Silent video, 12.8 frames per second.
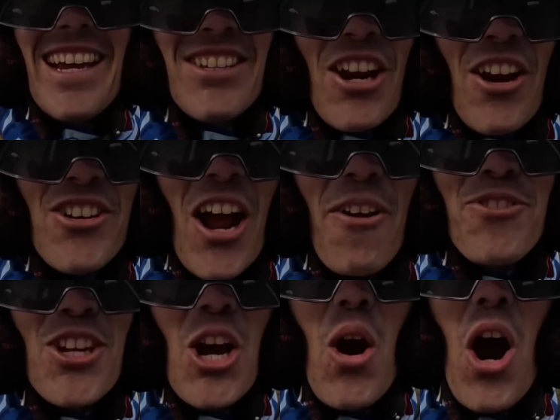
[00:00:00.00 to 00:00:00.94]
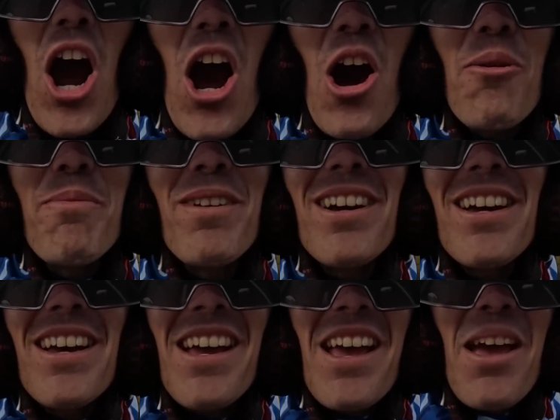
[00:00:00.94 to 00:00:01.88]
Turned off to go home,
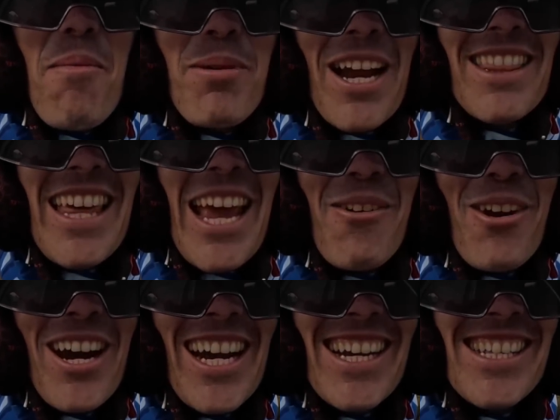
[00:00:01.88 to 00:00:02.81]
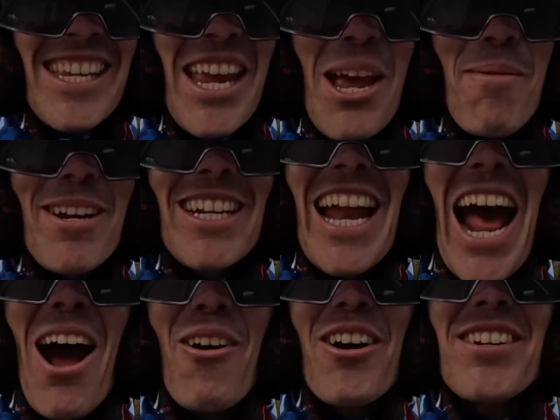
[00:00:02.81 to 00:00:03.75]
but I think we're gonna see him in an
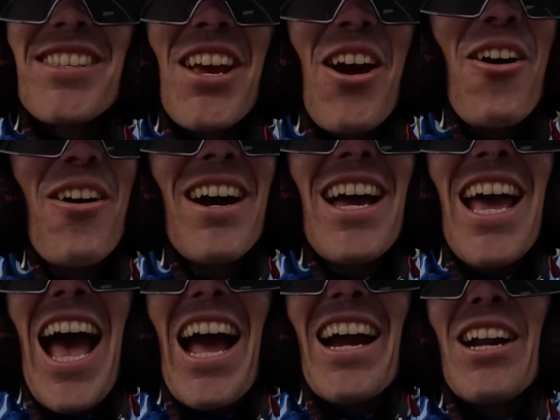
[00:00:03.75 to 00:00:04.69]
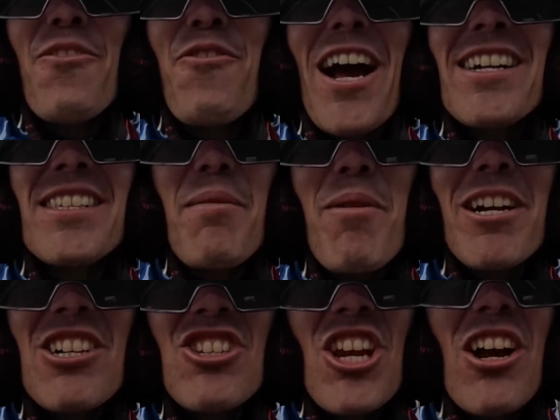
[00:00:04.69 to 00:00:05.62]
hour, so I gotta find somewhere
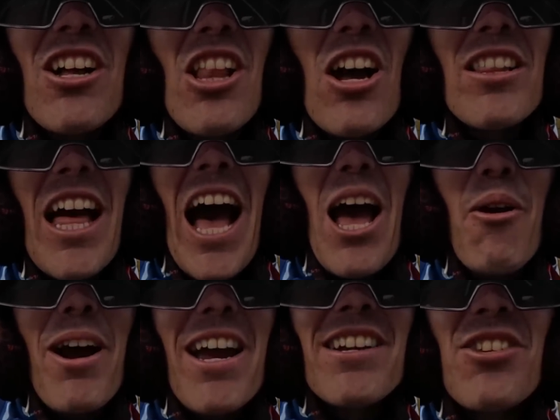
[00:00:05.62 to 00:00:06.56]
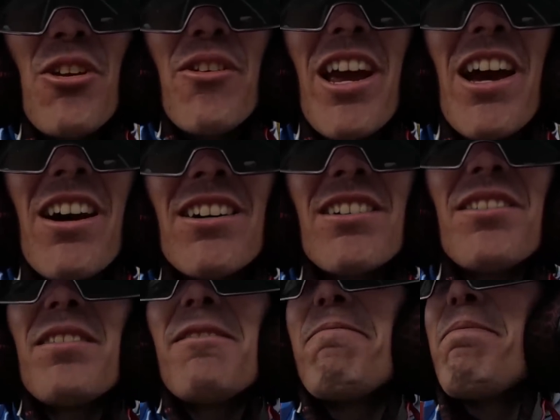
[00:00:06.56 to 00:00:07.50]
to chill along the highway in
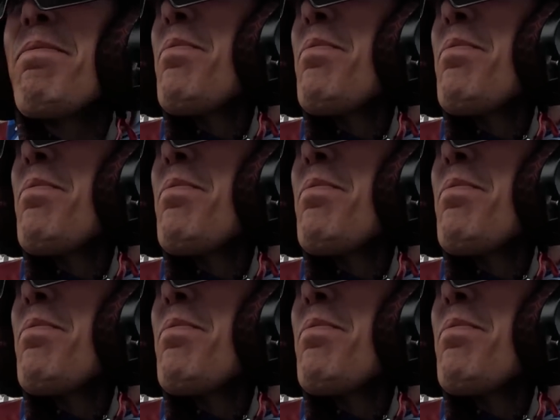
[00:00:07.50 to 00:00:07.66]
Turil.